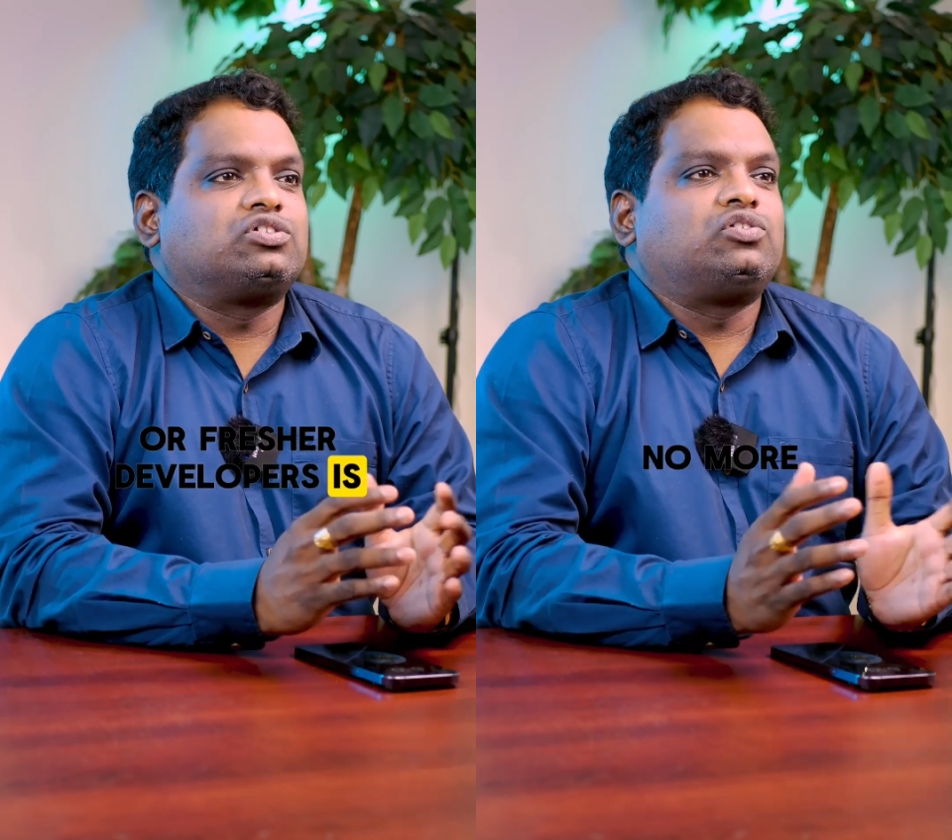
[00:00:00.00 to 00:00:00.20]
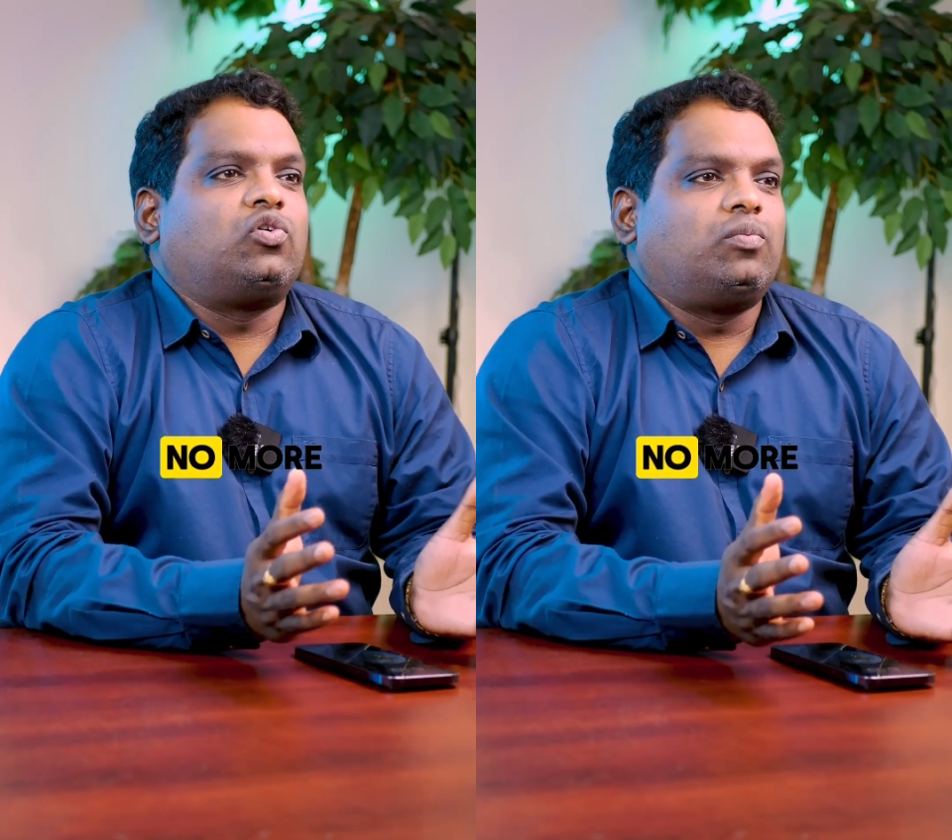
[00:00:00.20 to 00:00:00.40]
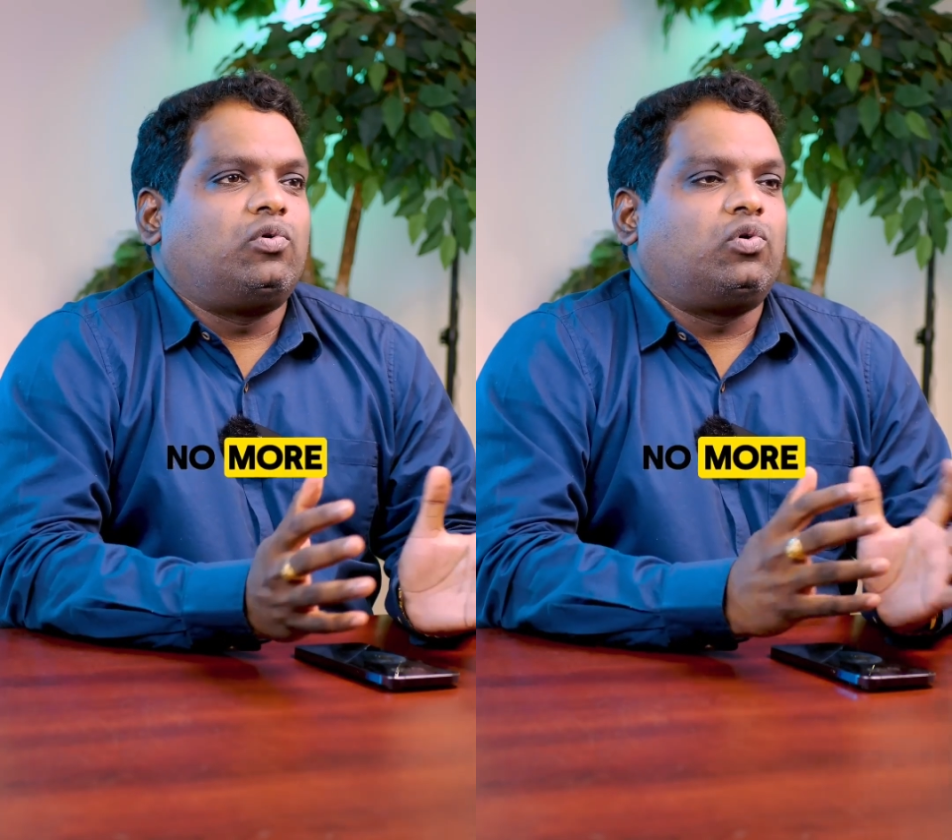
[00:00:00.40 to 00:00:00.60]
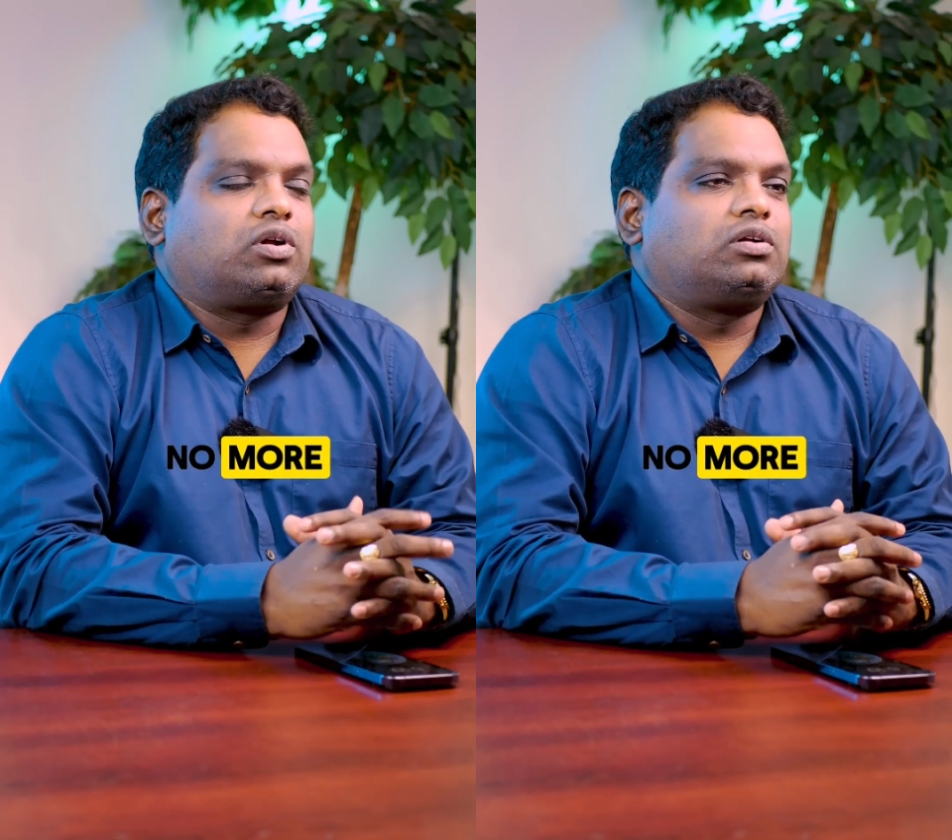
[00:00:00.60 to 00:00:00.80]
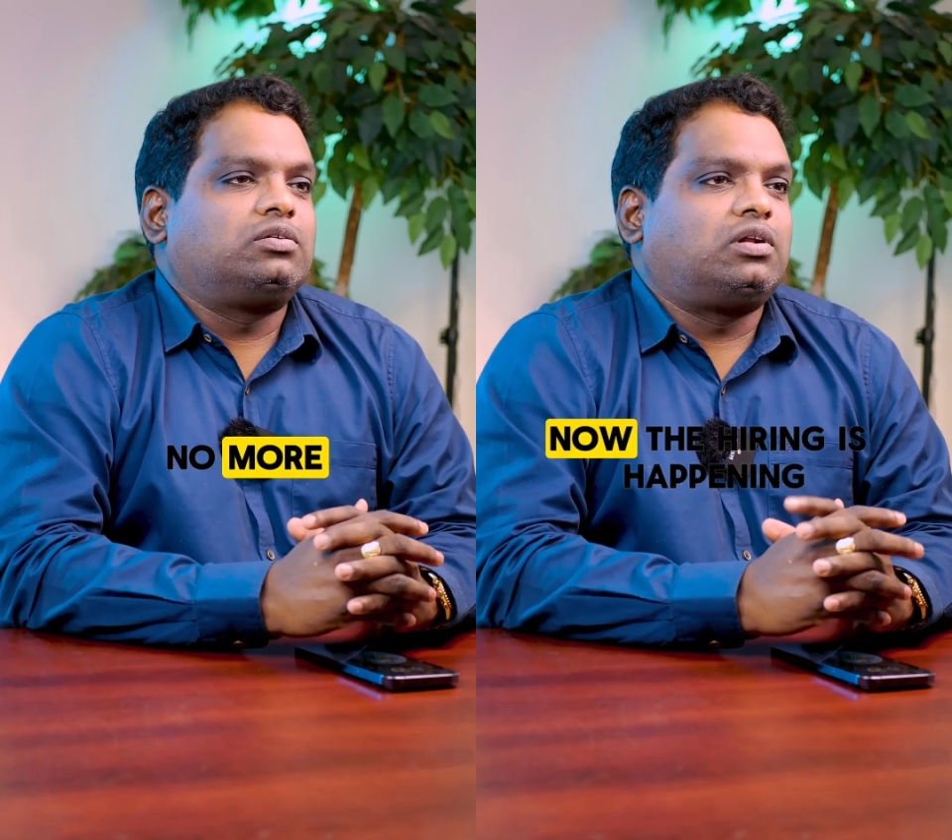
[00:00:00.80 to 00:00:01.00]
no more.
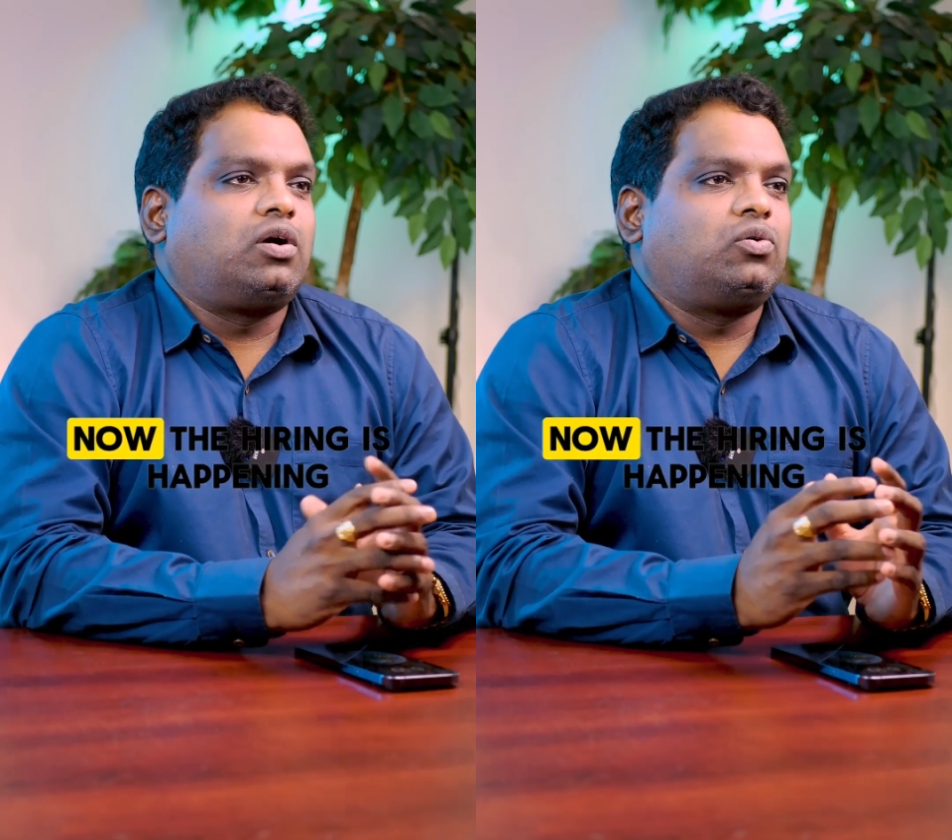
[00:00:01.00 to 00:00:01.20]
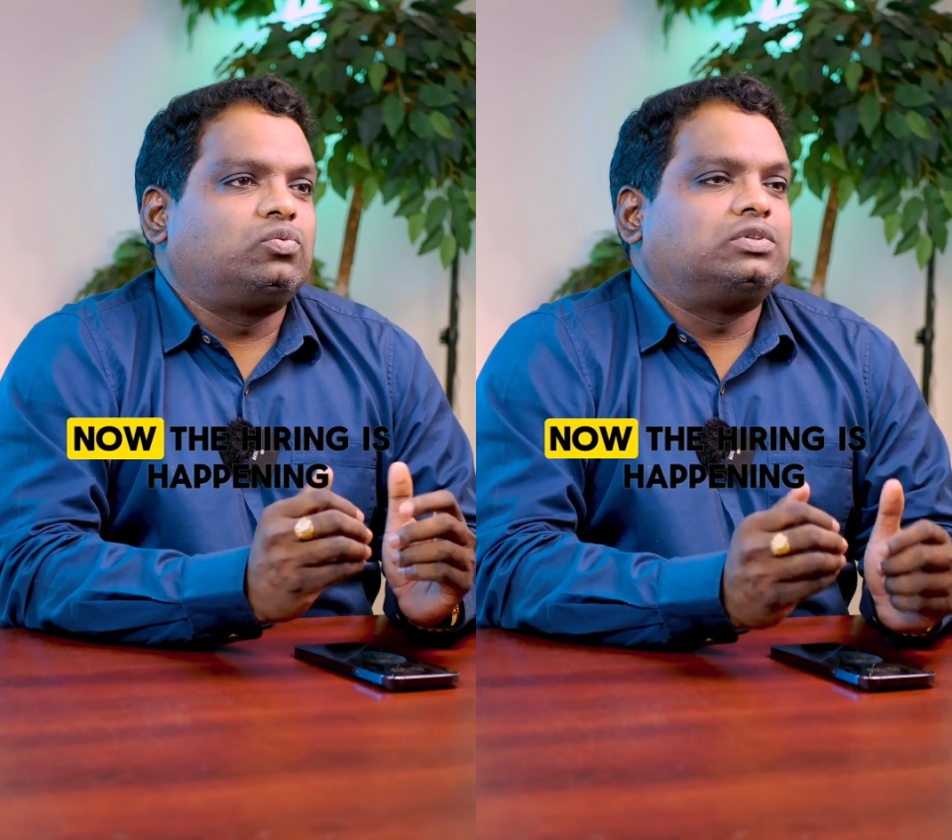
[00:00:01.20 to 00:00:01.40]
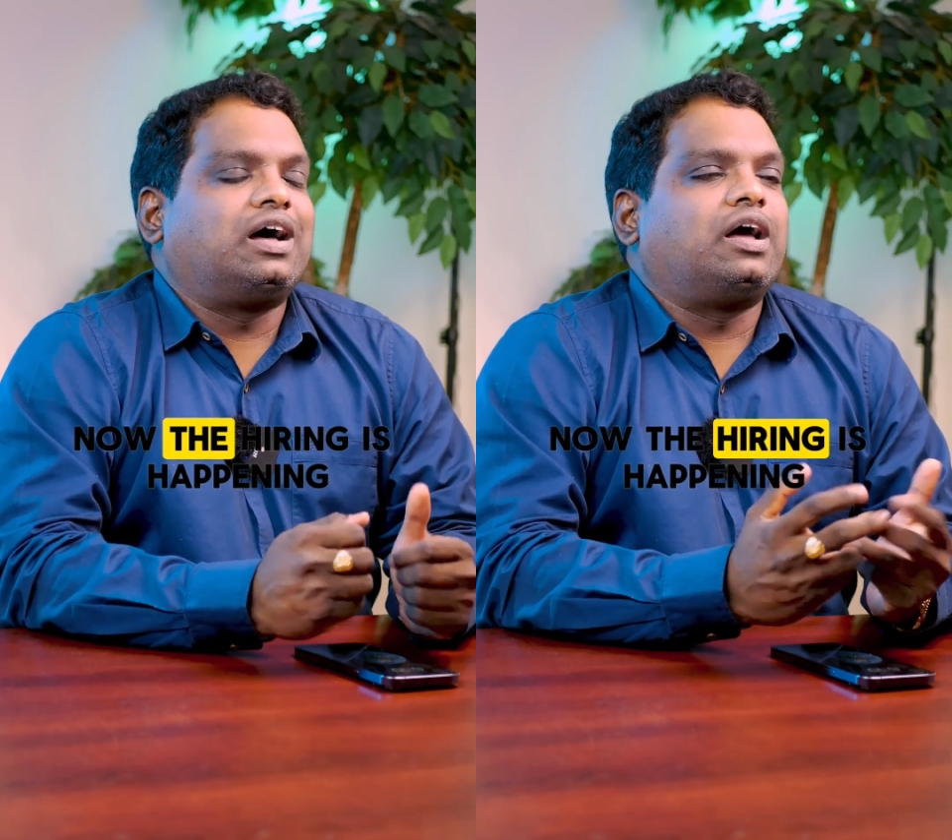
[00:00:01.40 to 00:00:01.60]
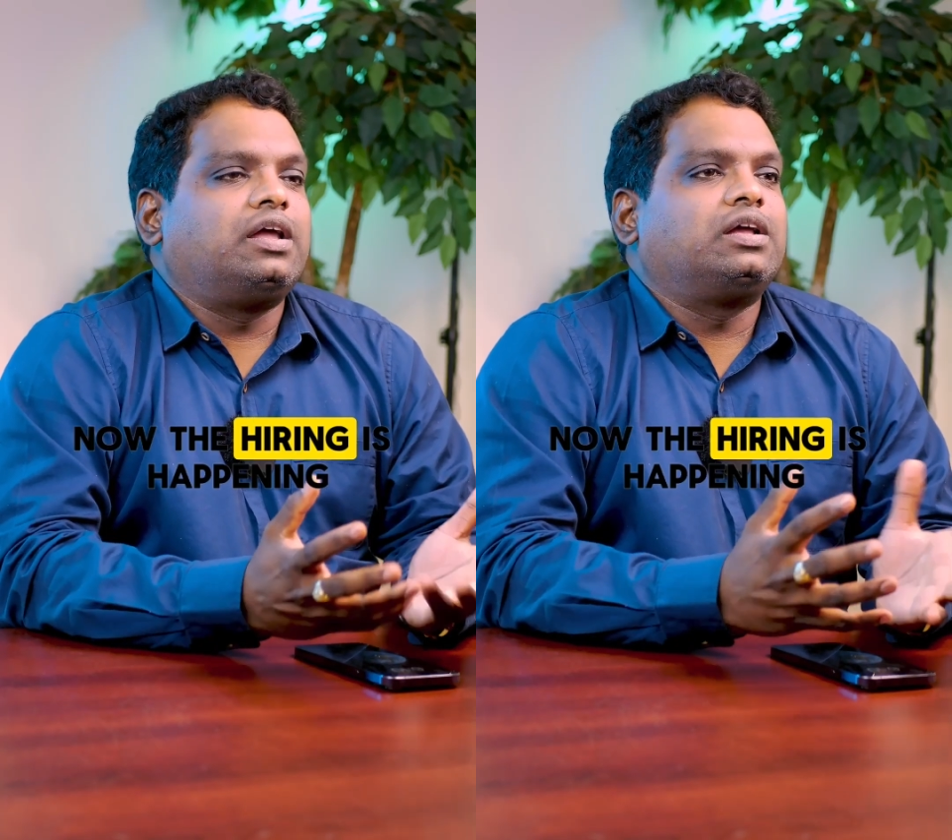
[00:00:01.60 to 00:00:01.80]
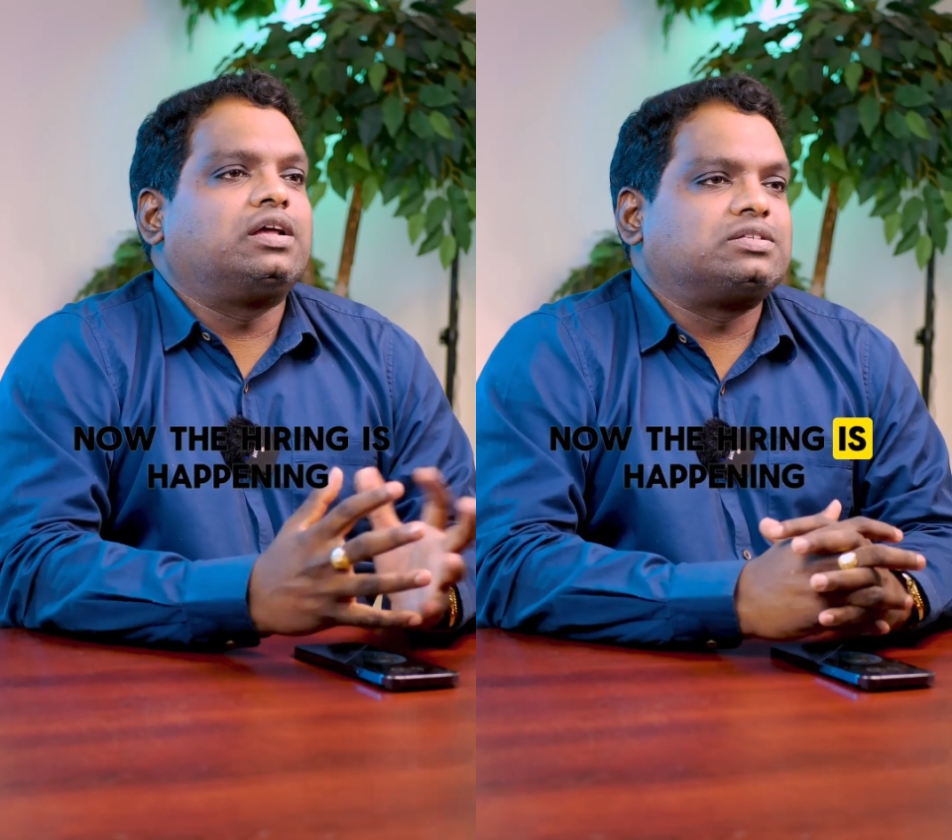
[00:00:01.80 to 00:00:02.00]
Now the
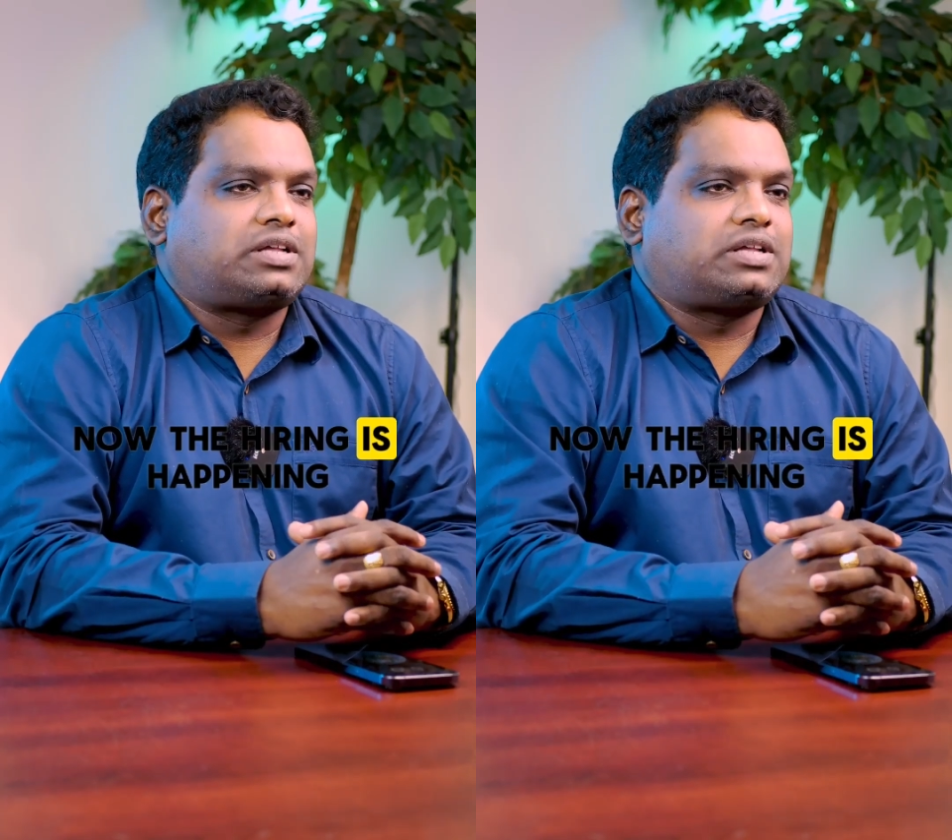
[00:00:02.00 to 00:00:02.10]
hiring is